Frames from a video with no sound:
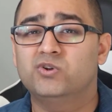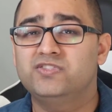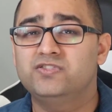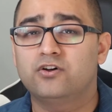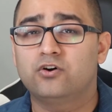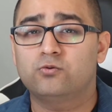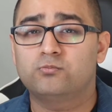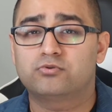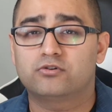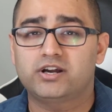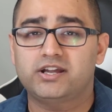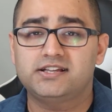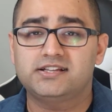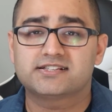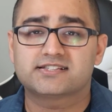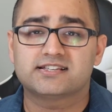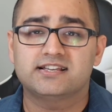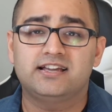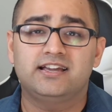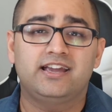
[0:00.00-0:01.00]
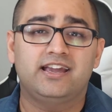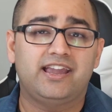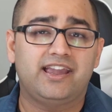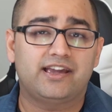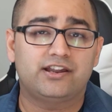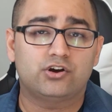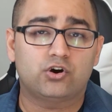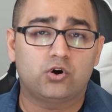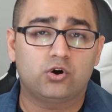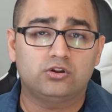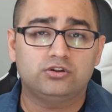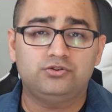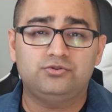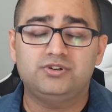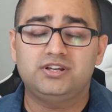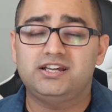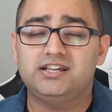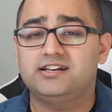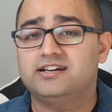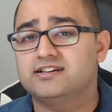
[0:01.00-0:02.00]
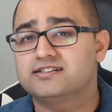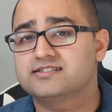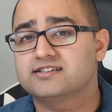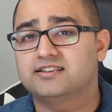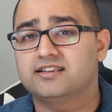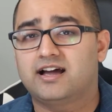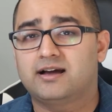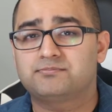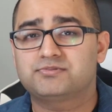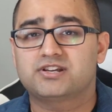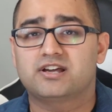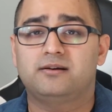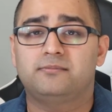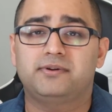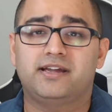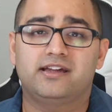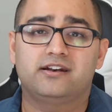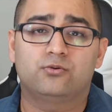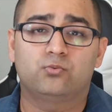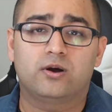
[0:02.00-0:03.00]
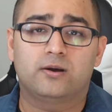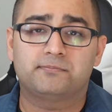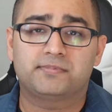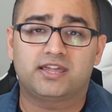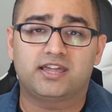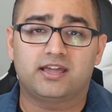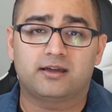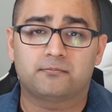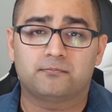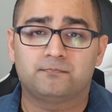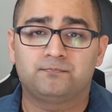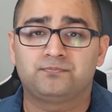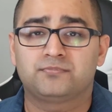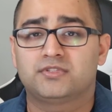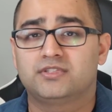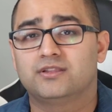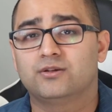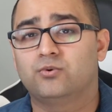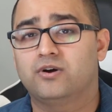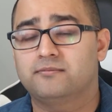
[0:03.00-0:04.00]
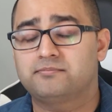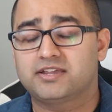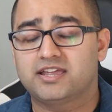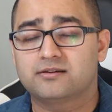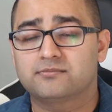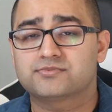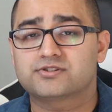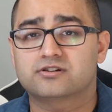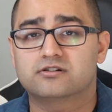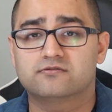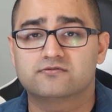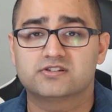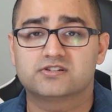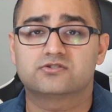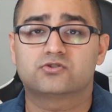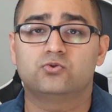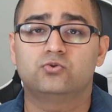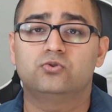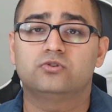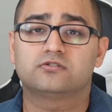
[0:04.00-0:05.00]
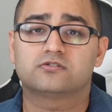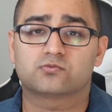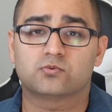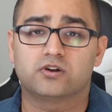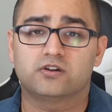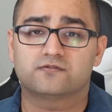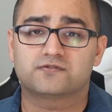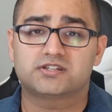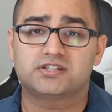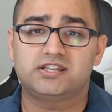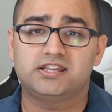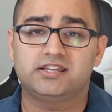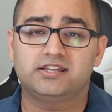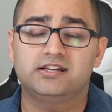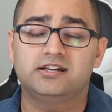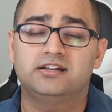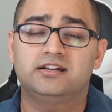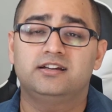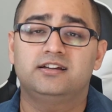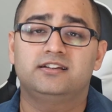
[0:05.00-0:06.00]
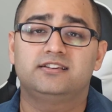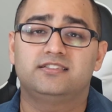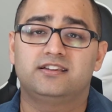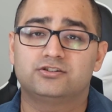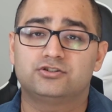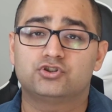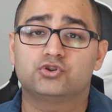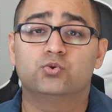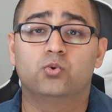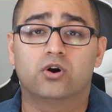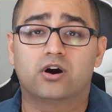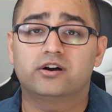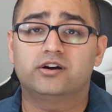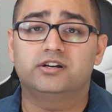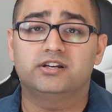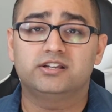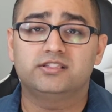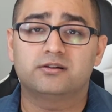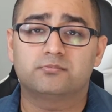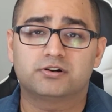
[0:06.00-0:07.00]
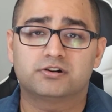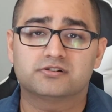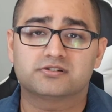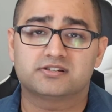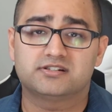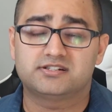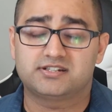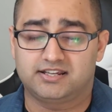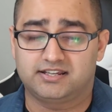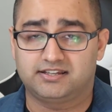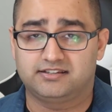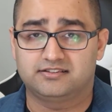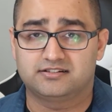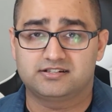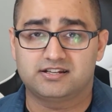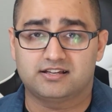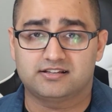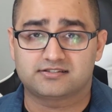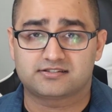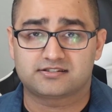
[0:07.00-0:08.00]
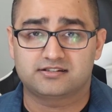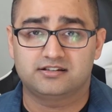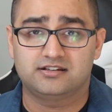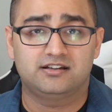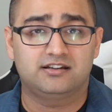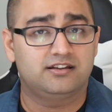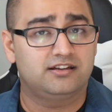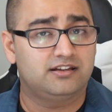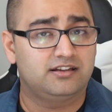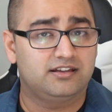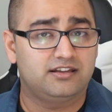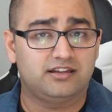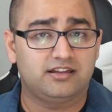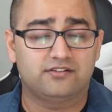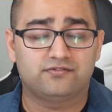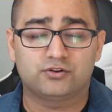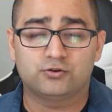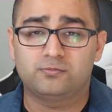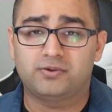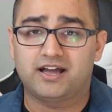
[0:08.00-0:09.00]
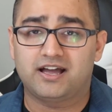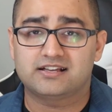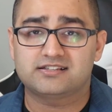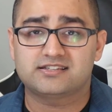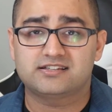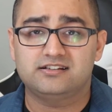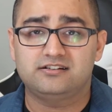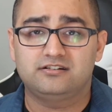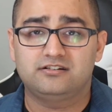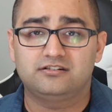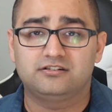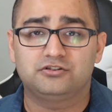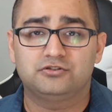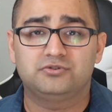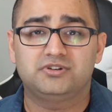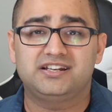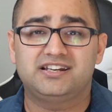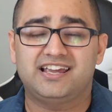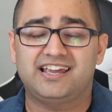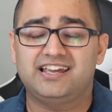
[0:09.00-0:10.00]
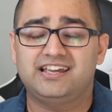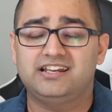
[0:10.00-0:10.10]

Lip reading: with no breaks, and all you need is a laptop and a webcam. The webcam serves as Google's way of seeing that you are indeed the person taking the test. If you pass it, you need